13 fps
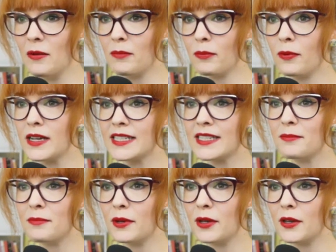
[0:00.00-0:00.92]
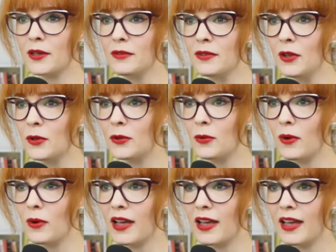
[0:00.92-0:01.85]
Preston Byrne,
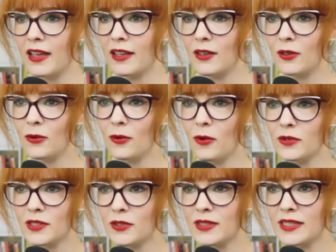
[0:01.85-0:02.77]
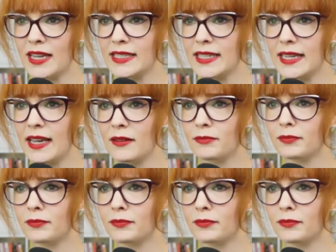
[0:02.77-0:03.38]
who also says here,